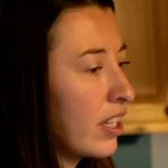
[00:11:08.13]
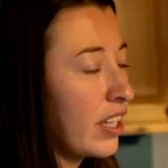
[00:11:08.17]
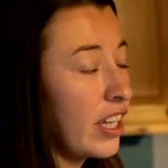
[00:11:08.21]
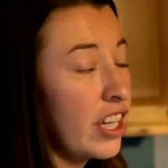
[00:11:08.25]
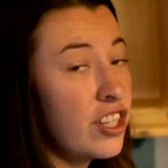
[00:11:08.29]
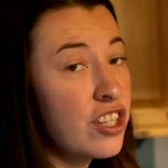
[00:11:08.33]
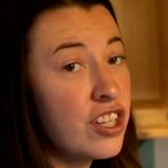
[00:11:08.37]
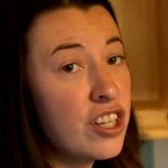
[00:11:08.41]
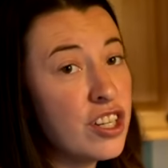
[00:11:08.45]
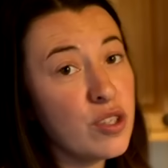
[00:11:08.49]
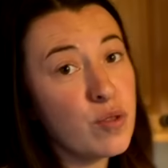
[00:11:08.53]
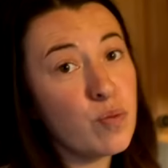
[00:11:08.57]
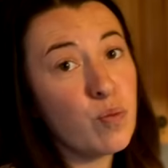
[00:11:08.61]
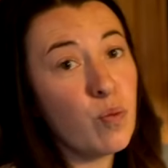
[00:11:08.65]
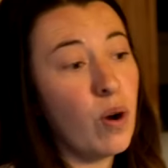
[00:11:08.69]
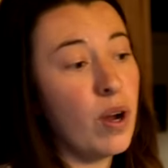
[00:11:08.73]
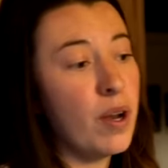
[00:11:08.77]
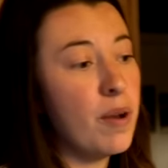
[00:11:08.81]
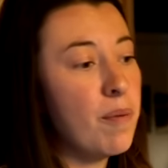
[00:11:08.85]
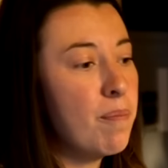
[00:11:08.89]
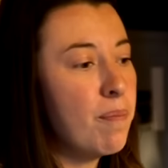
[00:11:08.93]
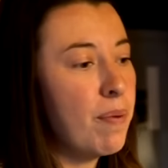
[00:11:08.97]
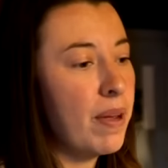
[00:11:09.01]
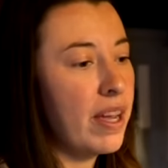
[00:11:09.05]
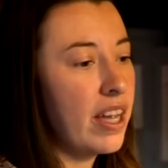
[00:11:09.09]
The kitchen is
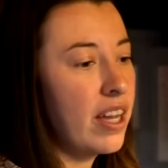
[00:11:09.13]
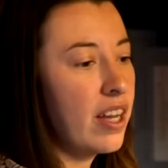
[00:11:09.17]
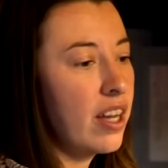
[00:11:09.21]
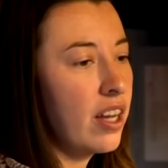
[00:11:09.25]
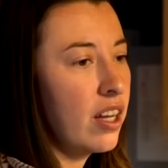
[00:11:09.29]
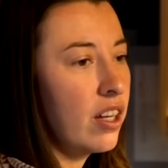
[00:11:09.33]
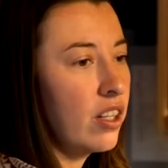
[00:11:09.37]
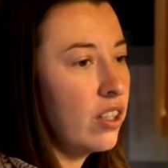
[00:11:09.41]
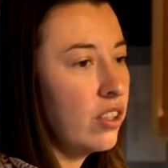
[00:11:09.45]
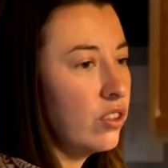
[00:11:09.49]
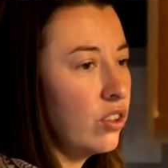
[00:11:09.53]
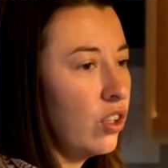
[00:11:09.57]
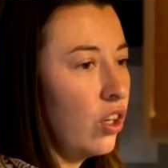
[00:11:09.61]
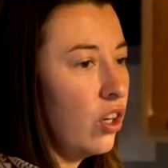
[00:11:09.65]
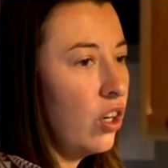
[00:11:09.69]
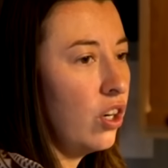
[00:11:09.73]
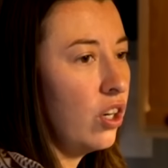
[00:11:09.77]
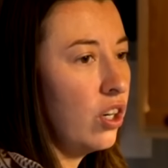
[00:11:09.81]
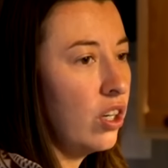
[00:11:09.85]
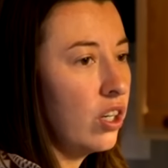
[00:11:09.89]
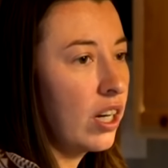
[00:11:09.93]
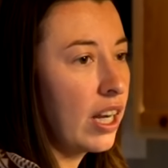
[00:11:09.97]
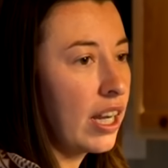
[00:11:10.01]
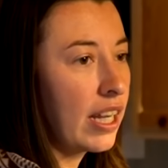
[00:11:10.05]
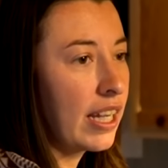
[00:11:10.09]
one big
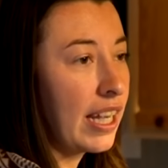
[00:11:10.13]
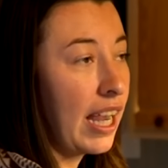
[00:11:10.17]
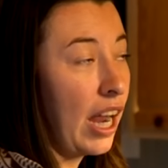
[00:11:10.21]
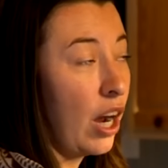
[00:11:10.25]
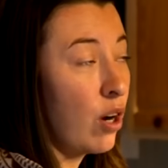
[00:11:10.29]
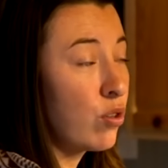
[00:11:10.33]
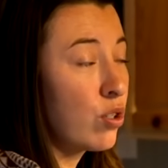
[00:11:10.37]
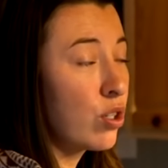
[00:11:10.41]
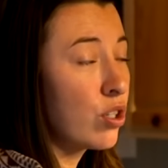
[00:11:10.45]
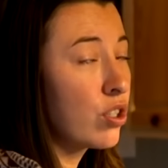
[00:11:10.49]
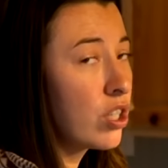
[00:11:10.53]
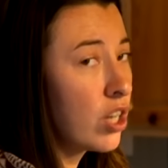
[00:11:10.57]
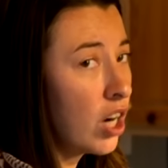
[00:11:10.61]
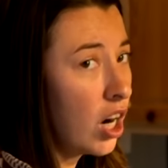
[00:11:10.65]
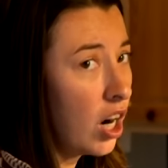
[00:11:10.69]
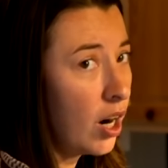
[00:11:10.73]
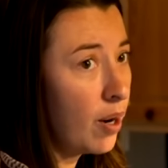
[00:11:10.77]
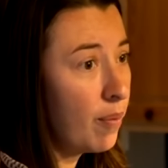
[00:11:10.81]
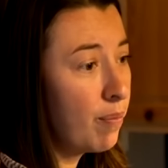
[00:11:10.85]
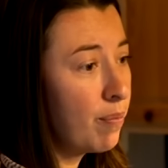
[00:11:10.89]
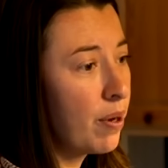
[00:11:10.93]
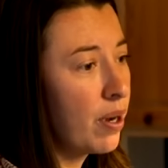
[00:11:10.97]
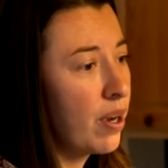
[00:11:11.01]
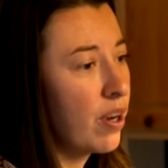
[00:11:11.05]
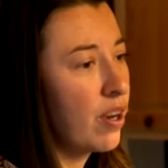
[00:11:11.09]
long
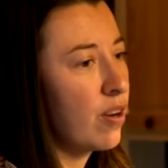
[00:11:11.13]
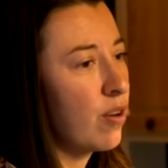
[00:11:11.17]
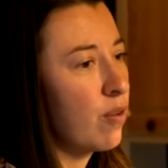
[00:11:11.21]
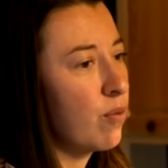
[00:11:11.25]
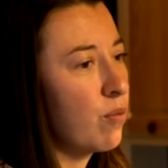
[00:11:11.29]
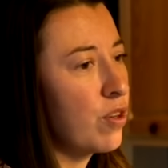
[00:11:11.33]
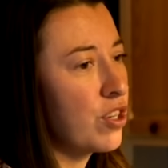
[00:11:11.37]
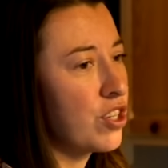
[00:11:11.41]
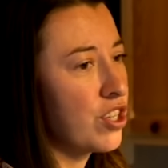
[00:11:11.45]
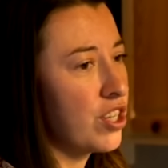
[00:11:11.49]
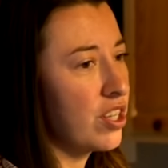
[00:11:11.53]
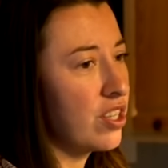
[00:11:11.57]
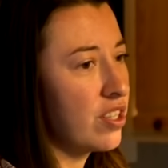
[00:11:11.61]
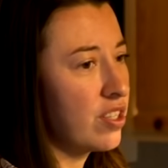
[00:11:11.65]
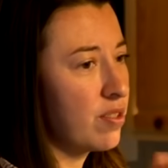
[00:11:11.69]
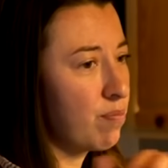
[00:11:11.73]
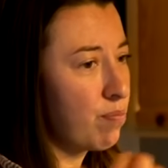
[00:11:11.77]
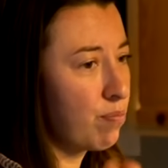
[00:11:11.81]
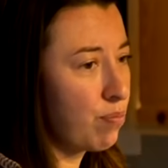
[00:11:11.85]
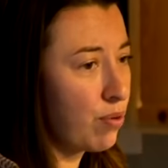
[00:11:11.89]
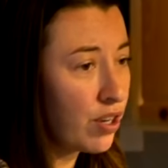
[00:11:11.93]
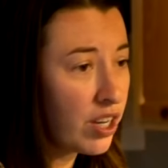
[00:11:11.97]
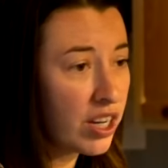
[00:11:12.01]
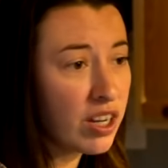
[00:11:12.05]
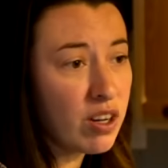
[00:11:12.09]
countertop which is
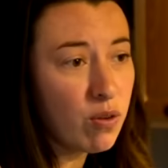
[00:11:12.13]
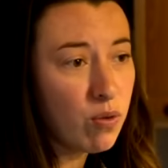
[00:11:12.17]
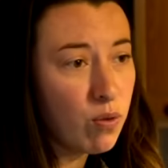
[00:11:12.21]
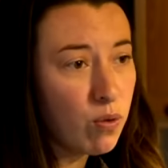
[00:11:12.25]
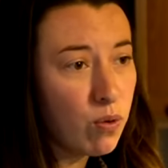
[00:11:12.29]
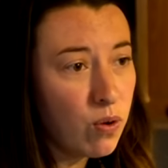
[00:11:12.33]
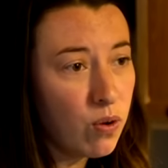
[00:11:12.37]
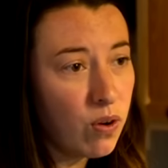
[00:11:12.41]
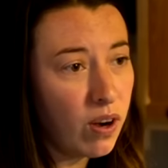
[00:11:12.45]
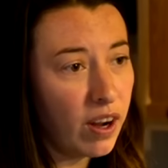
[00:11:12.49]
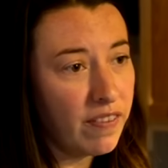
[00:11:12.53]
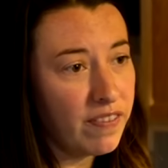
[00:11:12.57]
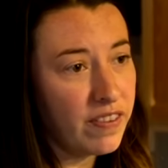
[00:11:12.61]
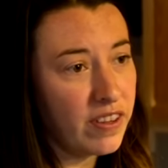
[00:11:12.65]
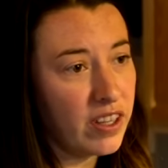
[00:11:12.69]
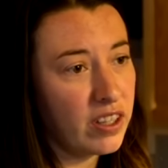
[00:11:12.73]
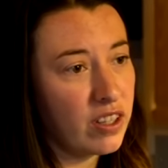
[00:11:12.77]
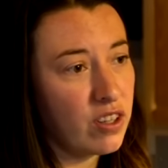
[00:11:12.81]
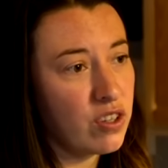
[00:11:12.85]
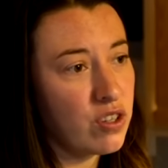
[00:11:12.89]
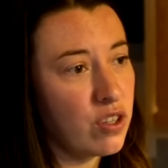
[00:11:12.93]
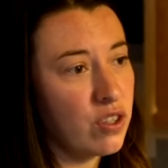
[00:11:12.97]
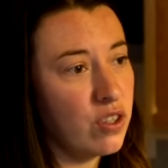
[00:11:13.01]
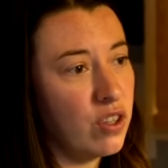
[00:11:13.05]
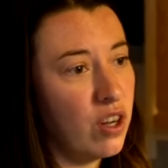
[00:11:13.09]
pretty cool. I feel like
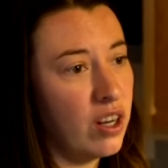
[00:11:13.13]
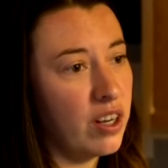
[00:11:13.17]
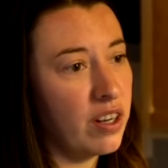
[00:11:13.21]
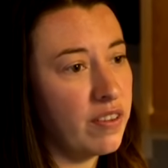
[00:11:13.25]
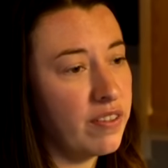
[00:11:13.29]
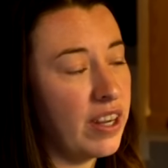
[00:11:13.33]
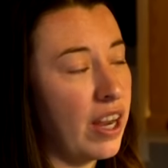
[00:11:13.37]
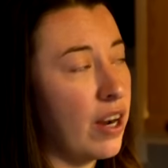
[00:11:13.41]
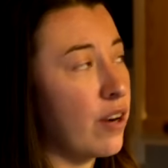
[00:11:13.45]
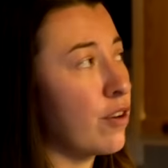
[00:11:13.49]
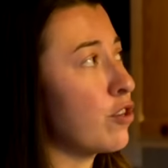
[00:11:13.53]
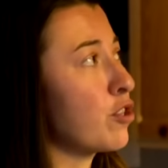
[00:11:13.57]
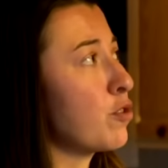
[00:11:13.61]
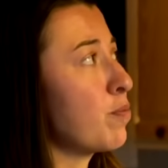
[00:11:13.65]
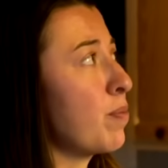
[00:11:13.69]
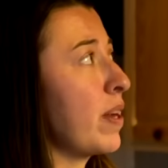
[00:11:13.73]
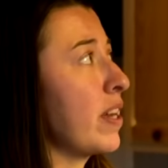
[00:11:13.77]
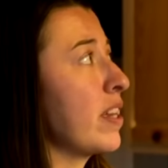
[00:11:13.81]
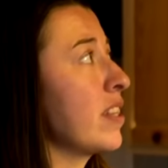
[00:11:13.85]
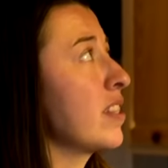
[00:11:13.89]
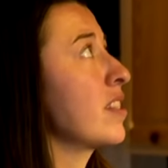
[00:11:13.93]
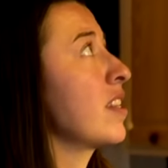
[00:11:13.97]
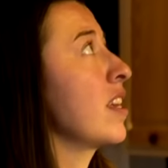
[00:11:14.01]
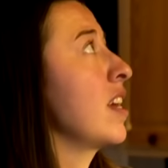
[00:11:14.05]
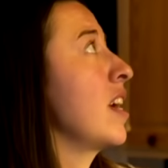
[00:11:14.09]
there's a lot of counter
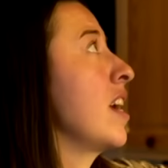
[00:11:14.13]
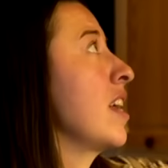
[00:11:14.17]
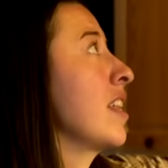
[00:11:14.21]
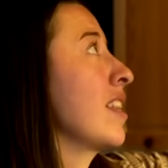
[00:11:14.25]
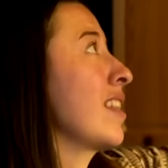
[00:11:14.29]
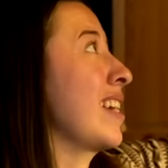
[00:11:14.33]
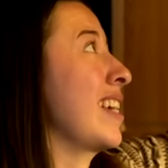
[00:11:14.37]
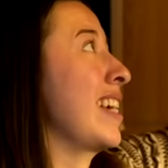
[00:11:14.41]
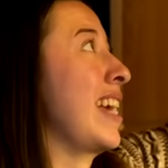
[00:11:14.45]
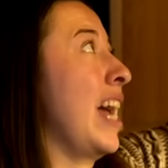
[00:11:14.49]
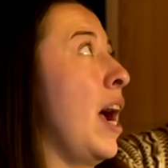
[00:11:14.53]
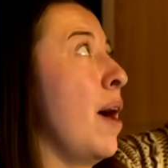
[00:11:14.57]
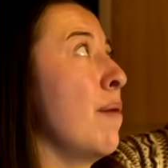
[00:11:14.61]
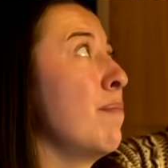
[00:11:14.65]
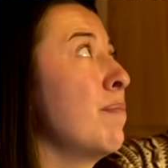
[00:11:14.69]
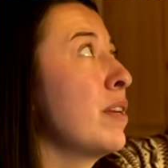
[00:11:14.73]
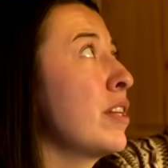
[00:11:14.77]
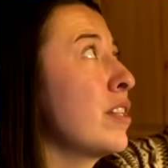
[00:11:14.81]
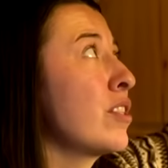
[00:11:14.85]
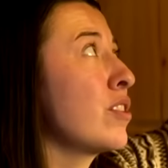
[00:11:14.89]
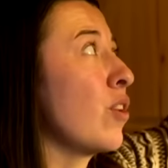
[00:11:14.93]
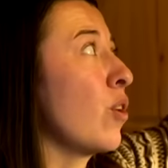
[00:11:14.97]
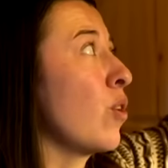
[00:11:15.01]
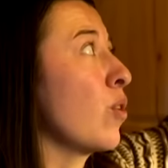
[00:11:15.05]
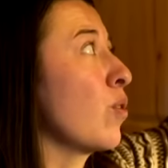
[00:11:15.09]
space. The
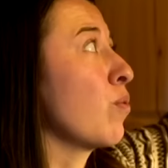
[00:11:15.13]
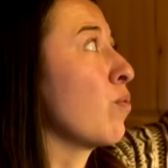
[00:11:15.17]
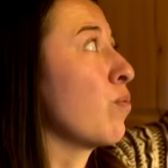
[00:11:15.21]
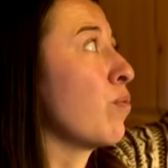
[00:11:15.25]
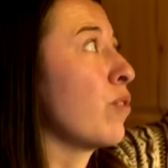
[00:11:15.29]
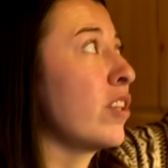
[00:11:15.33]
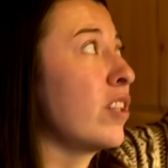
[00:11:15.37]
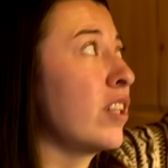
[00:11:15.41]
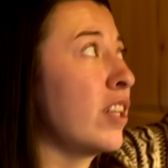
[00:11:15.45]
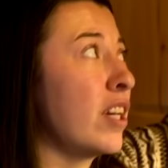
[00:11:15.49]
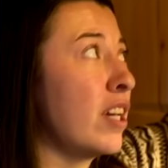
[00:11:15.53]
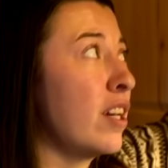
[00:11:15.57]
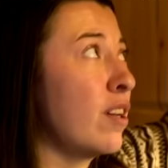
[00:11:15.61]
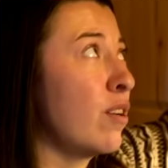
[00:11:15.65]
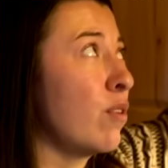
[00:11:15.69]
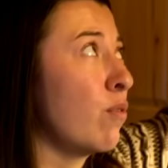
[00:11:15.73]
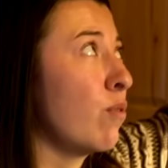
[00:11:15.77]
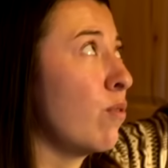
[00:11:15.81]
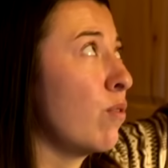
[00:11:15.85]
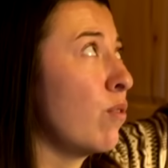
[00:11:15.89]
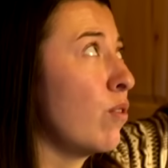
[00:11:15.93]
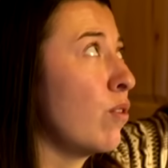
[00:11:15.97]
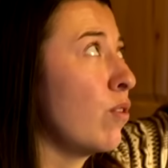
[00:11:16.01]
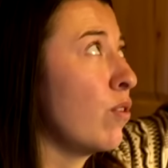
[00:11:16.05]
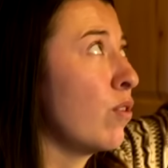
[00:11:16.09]
cabinets are really
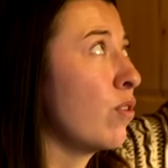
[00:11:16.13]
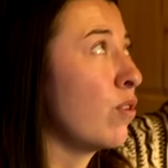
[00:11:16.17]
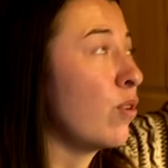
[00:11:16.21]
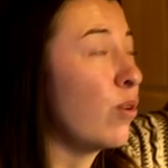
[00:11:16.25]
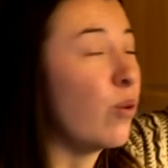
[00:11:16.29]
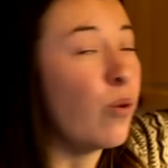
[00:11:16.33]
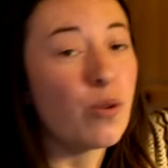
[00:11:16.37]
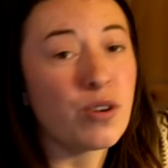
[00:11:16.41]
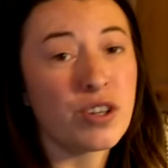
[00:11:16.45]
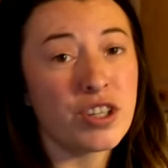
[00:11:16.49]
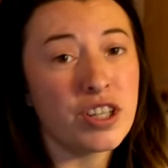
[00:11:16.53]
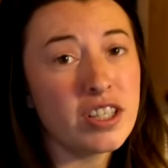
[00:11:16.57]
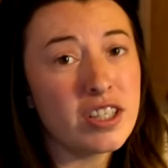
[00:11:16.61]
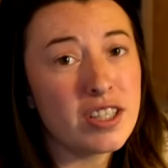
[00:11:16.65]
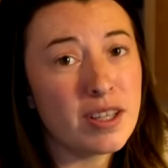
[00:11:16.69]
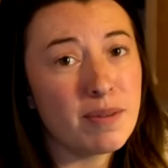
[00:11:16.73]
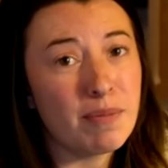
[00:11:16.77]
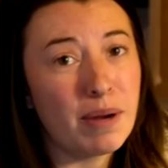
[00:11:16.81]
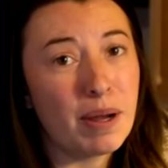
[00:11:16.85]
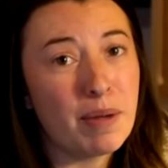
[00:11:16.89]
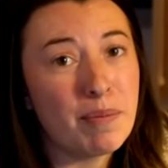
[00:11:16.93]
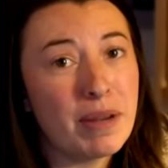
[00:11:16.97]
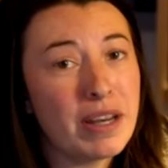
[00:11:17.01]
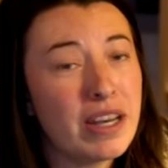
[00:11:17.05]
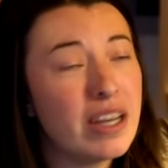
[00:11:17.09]
gorgeous in
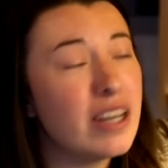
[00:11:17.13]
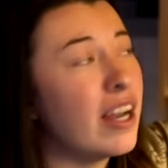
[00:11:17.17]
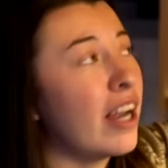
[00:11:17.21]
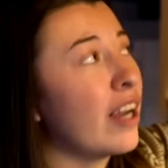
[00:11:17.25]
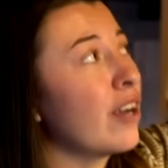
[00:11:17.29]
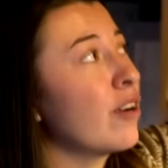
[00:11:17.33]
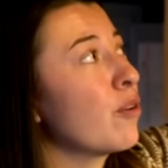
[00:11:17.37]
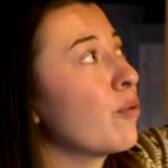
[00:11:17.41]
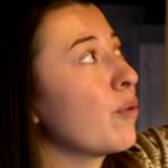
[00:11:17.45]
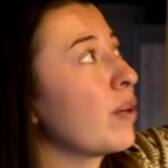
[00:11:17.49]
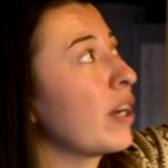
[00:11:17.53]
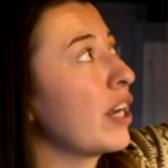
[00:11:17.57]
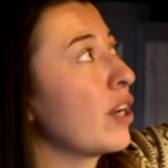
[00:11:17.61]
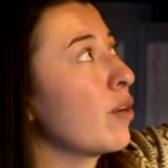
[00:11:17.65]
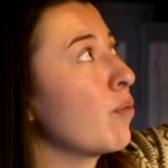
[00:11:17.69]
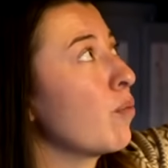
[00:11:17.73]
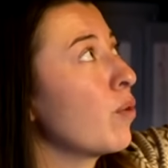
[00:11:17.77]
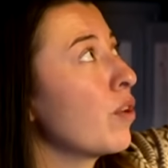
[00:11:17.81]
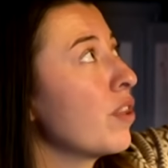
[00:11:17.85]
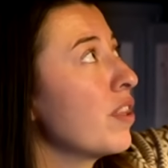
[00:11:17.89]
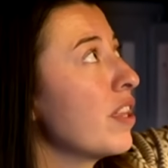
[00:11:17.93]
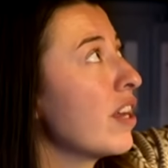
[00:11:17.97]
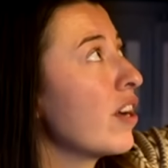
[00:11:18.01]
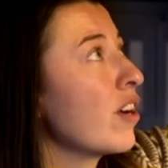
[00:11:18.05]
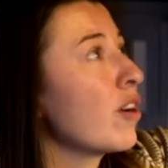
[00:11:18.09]
my opinion. I don't know what kind of
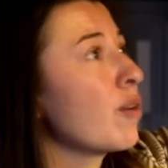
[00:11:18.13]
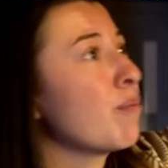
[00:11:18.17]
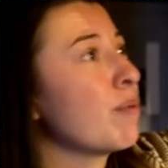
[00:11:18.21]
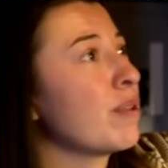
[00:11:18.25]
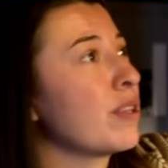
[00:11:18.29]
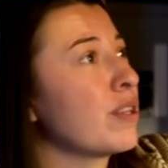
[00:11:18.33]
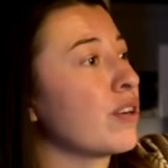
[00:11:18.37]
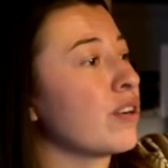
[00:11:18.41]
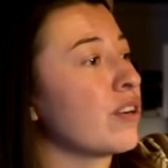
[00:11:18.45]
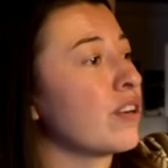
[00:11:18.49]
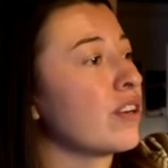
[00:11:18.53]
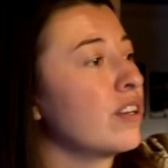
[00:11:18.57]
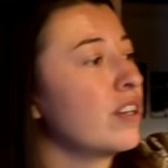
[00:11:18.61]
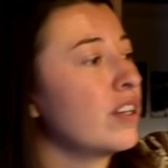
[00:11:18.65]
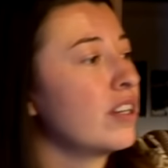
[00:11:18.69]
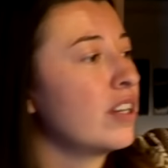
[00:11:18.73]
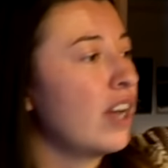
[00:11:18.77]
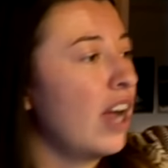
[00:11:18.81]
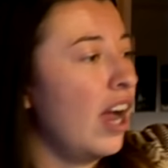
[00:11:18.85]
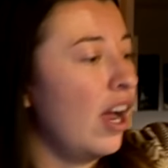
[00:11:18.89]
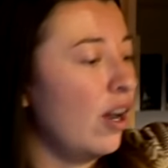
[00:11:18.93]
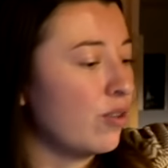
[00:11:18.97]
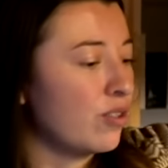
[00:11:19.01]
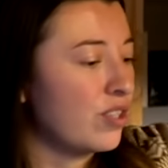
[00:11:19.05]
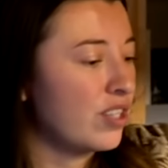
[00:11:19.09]
wood they are, but they're
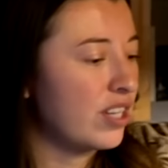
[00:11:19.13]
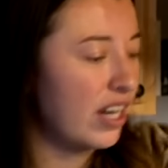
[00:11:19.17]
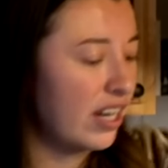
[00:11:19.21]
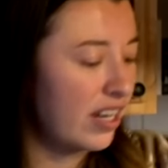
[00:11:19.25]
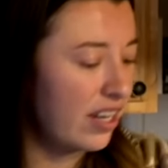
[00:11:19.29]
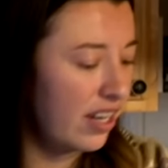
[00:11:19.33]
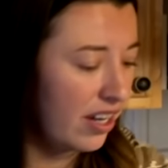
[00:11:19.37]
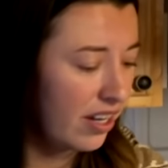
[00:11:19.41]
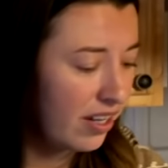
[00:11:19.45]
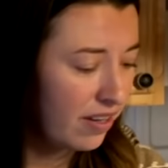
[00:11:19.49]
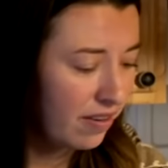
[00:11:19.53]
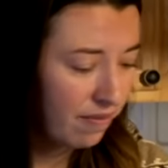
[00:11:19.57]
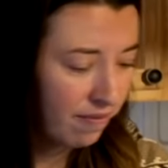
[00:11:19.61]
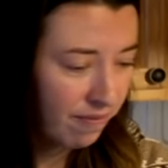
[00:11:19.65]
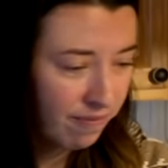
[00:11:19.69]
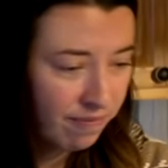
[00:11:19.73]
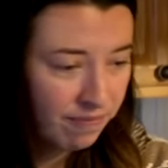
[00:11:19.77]
outstanding.